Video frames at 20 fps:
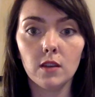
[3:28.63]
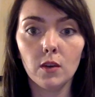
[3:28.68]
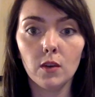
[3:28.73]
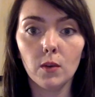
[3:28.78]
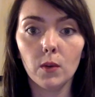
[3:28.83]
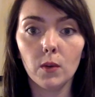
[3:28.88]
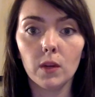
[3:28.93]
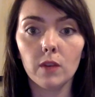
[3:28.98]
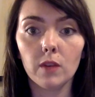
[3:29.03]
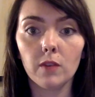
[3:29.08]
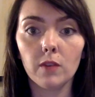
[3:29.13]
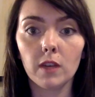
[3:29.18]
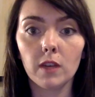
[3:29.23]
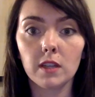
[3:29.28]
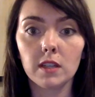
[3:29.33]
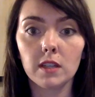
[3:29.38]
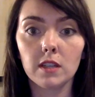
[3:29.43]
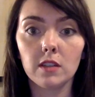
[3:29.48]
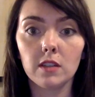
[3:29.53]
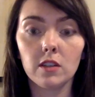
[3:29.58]
When
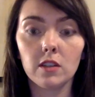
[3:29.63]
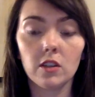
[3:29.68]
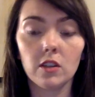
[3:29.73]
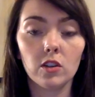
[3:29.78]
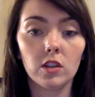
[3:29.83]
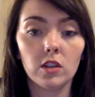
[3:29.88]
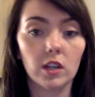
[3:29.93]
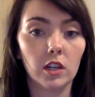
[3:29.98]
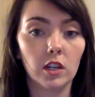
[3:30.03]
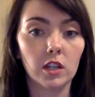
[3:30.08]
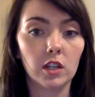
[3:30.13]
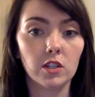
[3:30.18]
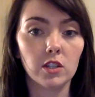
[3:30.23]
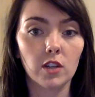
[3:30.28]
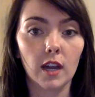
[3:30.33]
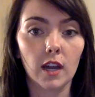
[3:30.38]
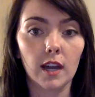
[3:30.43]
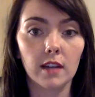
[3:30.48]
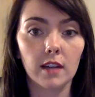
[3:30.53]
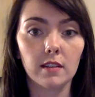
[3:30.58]
affecting the urinary
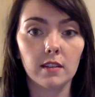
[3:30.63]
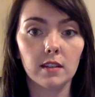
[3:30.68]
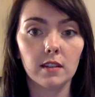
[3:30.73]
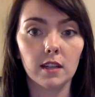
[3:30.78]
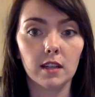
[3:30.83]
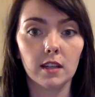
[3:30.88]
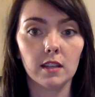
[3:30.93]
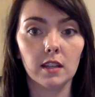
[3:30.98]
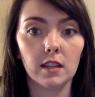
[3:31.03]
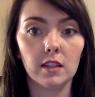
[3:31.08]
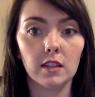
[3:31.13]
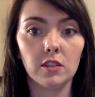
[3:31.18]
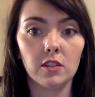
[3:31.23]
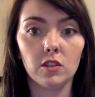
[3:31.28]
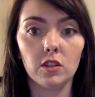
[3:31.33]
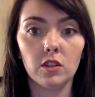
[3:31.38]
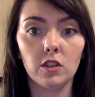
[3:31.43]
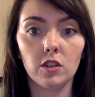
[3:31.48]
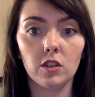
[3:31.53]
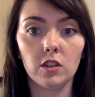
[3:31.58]
tract, it can lead to a
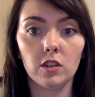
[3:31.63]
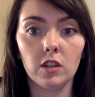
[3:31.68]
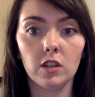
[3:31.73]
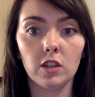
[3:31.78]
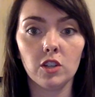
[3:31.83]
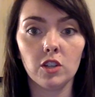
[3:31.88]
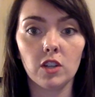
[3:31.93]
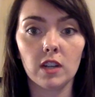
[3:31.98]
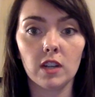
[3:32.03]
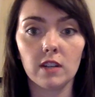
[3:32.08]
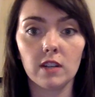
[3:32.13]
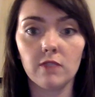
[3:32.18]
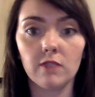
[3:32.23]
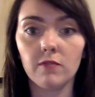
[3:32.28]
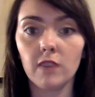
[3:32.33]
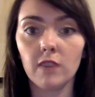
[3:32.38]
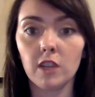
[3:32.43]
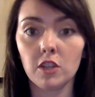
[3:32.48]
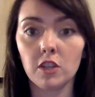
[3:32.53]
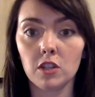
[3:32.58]
urinary tract
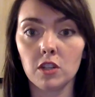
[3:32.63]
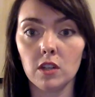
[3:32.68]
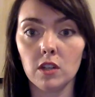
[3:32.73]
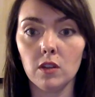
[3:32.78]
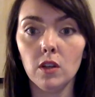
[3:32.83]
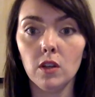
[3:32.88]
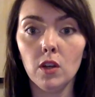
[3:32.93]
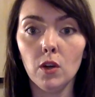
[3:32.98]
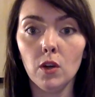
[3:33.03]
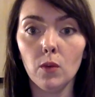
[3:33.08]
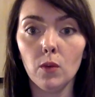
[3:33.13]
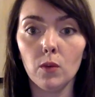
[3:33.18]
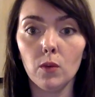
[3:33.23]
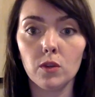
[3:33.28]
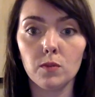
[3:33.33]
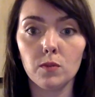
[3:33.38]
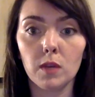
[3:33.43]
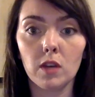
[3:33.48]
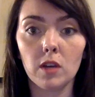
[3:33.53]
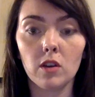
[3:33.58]
infection, which
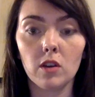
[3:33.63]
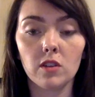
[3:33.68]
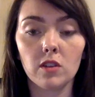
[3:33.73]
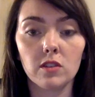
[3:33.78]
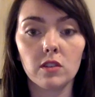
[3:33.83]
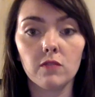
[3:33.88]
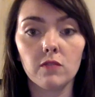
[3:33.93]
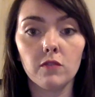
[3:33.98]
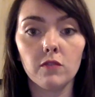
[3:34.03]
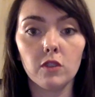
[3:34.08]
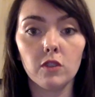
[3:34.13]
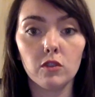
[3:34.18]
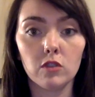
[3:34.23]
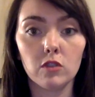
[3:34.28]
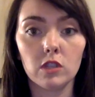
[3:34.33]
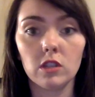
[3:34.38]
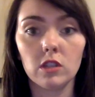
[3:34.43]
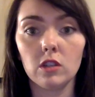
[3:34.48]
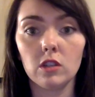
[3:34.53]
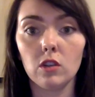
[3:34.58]
may cause
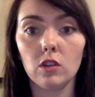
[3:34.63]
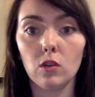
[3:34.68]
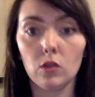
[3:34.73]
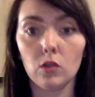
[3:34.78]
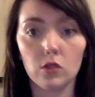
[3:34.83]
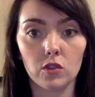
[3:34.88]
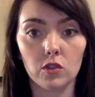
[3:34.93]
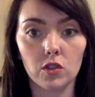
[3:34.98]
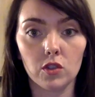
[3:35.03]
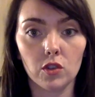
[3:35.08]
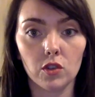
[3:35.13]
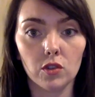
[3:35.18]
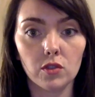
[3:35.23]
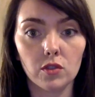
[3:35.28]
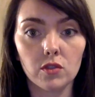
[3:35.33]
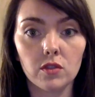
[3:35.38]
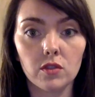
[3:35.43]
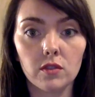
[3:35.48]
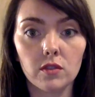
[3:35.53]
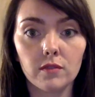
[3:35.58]
confusion in older
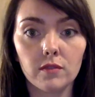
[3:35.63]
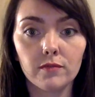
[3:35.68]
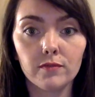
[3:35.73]
adults.